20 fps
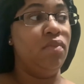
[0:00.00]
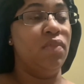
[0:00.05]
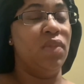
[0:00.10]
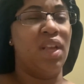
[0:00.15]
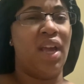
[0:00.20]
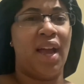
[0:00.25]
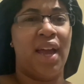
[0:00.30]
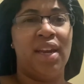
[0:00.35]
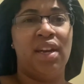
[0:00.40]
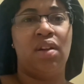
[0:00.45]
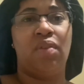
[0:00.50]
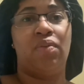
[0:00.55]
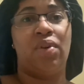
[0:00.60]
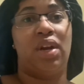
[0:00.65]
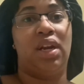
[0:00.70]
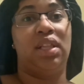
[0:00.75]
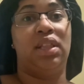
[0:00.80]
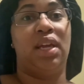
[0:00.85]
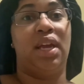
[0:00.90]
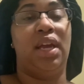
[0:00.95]
I end up
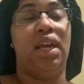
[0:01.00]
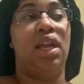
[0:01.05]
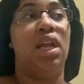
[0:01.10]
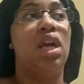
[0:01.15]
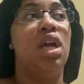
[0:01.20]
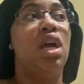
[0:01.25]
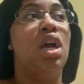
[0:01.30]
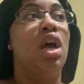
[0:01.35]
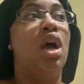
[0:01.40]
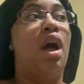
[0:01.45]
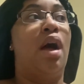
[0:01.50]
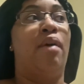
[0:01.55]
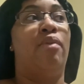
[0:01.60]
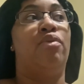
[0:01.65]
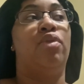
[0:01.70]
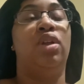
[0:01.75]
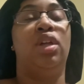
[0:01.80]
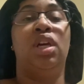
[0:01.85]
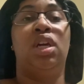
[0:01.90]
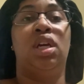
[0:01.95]
running late. I'm
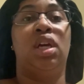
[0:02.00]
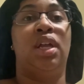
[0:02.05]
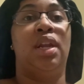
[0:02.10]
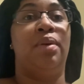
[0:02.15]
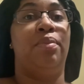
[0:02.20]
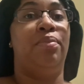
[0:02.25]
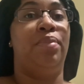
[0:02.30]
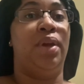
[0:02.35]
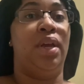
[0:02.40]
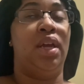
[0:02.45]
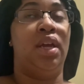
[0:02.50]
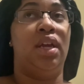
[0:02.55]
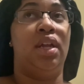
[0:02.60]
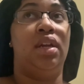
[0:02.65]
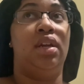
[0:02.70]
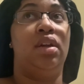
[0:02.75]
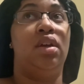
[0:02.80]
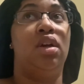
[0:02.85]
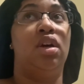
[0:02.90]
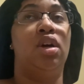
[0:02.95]
really good at
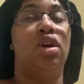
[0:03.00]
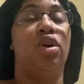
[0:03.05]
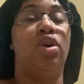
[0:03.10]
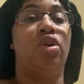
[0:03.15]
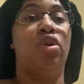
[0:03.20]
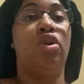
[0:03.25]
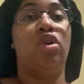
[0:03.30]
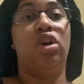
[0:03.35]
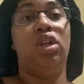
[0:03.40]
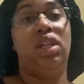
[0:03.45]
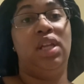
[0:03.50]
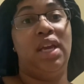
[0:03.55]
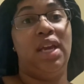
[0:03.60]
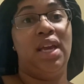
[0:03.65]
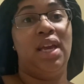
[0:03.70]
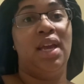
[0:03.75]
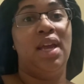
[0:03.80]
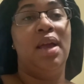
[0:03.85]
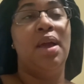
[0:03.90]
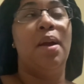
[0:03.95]
being
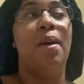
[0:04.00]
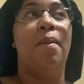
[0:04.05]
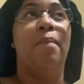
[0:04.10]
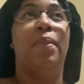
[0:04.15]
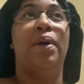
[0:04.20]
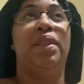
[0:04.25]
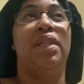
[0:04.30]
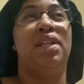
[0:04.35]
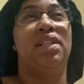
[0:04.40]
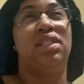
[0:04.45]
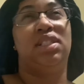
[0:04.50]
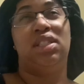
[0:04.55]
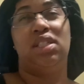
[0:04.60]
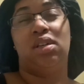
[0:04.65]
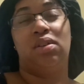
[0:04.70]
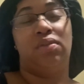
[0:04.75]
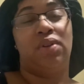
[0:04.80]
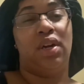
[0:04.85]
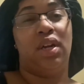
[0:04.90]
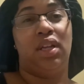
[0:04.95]
early but then
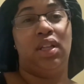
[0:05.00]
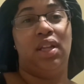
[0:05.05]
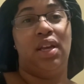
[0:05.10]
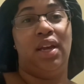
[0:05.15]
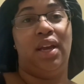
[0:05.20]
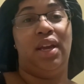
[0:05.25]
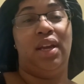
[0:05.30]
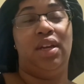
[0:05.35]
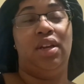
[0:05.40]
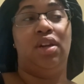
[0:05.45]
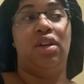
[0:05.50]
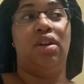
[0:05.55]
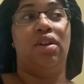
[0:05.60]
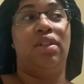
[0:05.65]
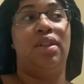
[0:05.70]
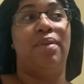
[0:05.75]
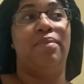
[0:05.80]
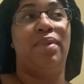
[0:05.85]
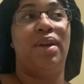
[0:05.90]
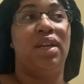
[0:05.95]
still running late. You know,
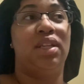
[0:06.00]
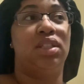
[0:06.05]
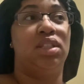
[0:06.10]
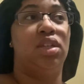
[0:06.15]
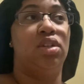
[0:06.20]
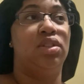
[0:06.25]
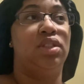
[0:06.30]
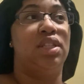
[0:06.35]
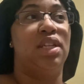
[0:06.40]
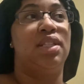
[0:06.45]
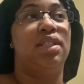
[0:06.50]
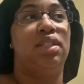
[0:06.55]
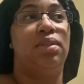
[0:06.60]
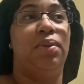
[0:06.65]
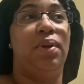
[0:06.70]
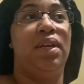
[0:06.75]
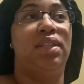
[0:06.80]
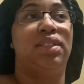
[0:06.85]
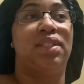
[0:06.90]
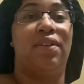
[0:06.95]
that makes no sense to
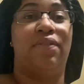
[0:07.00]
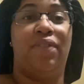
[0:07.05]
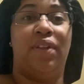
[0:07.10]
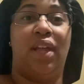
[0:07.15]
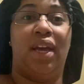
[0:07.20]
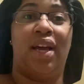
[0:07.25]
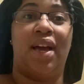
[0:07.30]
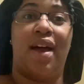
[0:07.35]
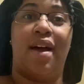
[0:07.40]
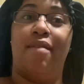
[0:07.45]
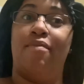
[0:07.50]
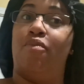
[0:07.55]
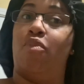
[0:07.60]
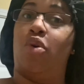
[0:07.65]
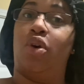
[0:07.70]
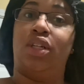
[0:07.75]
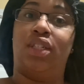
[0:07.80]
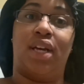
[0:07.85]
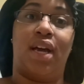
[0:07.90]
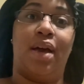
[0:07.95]
me because I feel like I have
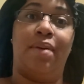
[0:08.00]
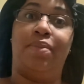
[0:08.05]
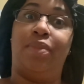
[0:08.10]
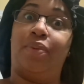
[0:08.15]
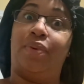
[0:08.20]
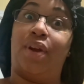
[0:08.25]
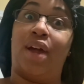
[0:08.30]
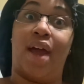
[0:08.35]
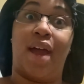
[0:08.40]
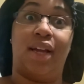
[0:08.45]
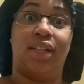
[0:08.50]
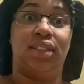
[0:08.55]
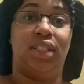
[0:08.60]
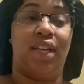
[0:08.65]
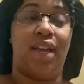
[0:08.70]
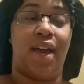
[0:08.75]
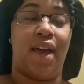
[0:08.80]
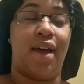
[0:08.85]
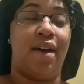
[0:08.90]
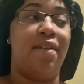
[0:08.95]
more time than what I actually
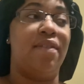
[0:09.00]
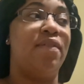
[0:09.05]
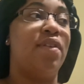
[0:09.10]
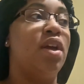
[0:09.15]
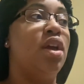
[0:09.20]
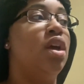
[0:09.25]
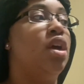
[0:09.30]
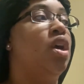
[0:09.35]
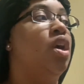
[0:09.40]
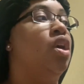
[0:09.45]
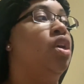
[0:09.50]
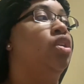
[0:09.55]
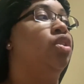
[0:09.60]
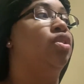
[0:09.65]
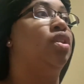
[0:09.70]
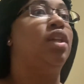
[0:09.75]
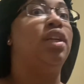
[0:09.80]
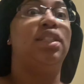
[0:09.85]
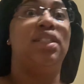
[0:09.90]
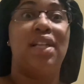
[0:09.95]
have.
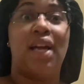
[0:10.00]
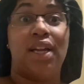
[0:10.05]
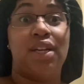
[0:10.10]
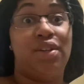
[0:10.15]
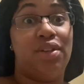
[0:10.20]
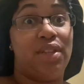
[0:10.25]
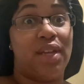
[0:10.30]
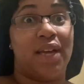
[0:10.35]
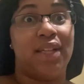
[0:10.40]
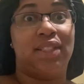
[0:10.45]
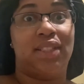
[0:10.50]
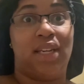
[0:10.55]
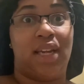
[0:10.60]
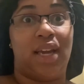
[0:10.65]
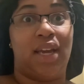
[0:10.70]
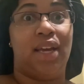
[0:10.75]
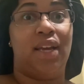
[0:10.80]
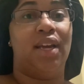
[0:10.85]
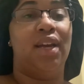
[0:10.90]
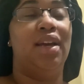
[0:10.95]
So let's not do that
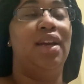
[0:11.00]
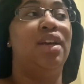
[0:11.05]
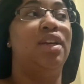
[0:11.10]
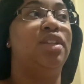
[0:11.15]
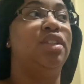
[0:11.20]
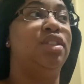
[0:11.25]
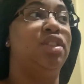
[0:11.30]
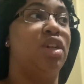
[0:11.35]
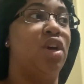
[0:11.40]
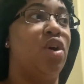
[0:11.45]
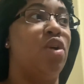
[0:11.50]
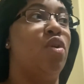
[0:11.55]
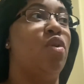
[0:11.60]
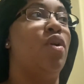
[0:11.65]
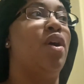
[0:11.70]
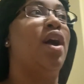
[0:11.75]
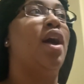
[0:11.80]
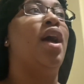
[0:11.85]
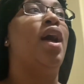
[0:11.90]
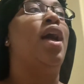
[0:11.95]
today. So
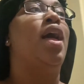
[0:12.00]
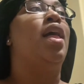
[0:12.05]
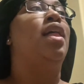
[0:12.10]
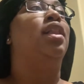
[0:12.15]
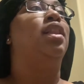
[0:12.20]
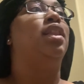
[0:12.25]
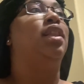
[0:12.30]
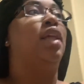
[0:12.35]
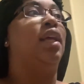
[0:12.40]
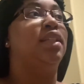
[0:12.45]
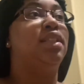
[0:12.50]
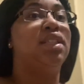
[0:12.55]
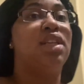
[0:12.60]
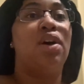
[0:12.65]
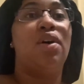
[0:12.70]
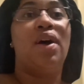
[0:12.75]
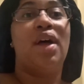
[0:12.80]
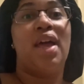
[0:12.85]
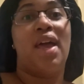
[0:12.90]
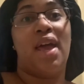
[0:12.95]
let's
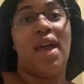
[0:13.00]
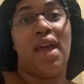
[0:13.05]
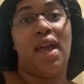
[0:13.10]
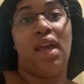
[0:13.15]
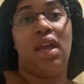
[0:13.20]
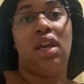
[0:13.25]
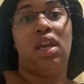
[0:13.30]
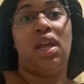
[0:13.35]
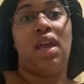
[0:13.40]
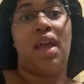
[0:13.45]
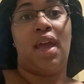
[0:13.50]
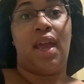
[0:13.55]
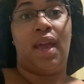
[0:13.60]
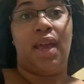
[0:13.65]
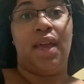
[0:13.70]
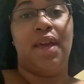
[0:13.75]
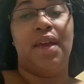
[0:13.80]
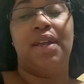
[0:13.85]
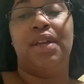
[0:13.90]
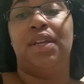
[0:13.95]
go ahead
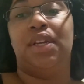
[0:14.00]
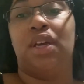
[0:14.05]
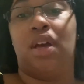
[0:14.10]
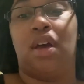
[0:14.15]
and